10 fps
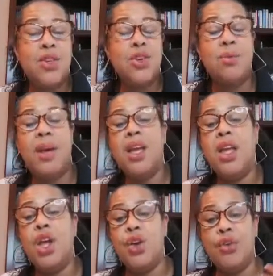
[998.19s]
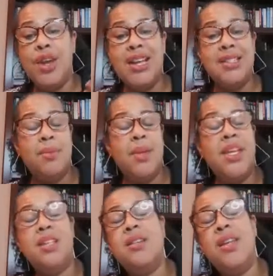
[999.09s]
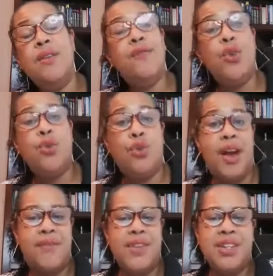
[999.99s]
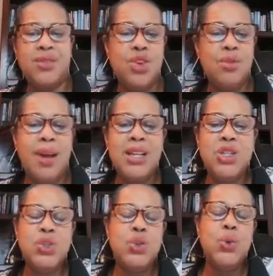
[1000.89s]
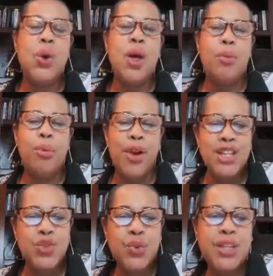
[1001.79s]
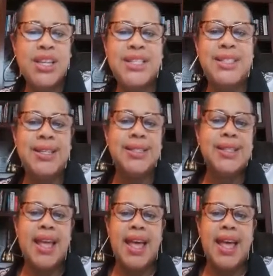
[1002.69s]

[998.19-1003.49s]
or you might create some infographics, or you might do press releases.